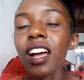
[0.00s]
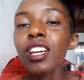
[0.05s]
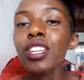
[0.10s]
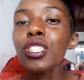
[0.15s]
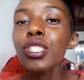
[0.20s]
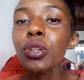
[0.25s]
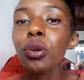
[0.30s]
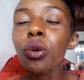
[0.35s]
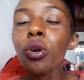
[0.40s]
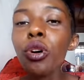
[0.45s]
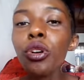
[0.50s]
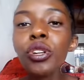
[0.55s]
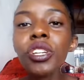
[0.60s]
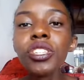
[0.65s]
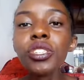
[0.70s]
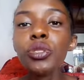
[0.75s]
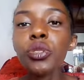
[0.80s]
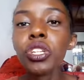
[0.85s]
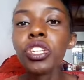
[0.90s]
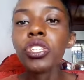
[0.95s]
So
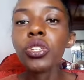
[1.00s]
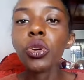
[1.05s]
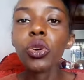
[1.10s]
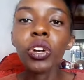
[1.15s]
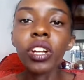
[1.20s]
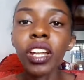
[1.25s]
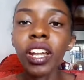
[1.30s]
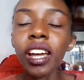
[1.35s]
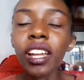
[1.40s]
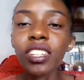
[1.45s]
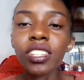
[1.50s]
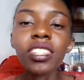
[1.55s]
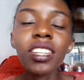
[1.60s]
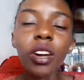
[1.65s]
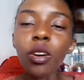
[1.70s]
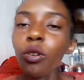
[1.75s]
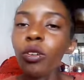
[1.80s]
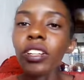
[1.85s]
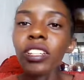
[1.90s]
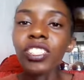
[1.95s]
always do it
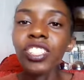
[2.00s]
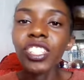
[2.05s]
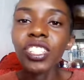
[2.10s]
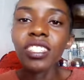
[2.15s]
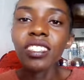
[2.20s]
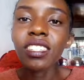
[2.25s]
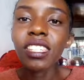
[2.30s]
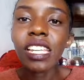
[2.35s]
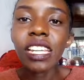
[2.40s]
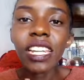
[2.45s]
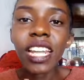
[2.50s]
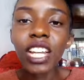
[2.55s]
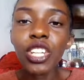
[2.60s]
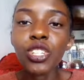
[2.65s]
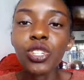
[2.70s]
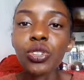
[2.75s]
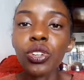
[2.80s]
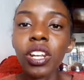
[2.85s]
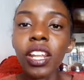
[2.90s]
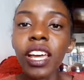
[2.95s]
on just
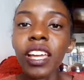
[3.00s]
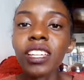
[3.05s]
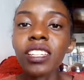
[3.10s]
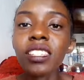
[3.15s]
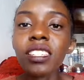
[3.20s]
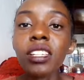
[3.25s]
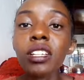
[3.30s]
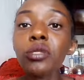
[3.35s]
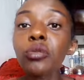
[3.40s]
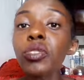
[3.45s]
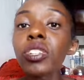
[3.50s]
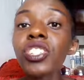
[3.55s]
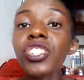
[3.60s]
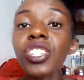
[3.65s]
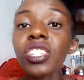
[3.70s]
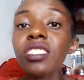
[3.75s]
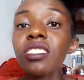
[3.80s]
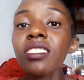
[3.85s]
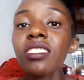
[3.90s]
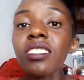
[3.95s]
natural light. It will
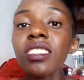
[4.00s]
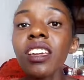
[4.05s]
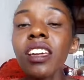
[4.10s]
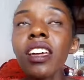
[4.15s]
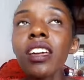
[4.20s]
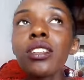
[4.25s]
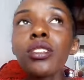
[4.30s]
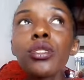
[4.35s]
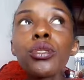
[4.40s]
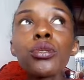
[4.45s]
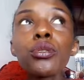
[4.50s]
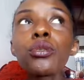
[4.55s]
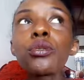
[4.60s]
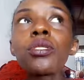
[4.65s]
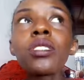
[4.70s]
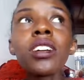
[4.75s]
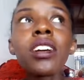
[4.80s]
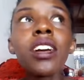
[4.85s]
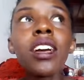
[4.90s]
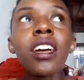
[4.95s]
just do
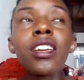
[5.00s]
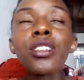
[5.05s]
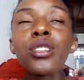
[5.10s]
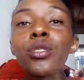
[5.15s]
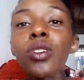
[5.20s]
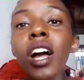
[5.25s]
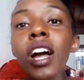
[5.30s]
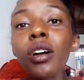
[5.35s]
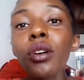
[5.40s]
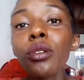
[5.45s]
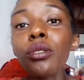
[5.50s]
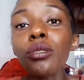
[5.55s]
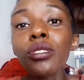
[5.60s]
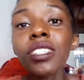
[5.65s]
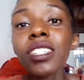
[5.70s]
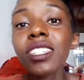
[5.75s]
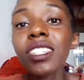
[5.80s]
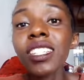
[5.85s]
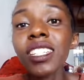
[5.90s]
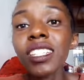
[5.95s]
you a
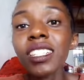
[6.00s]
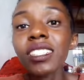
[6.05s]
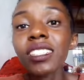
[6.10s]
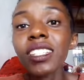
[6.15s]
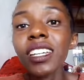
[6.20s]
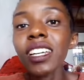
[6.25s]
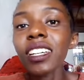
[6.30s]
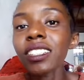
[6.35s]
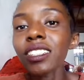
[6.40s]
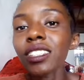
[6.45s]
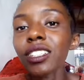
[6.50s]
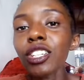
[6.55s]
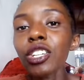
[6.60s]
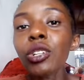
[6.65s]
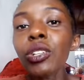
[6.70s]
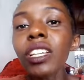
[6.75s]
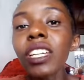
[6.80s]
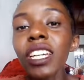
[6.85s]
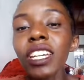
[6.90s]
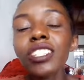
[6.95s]
good deal and
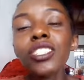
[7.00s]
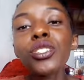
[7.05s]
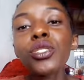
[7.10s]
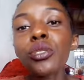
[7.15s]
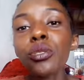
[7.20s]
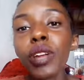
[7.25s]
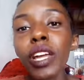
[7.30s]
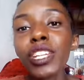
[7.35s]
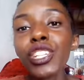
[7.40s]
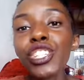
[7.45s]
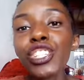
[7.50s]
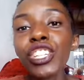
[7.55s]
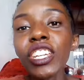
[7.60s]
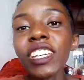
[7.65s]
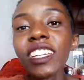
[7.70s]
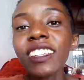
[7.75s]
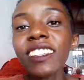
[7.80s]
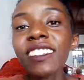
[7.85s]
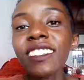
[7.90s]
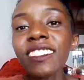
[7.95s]
you'll get your right
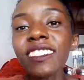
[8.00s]
shade.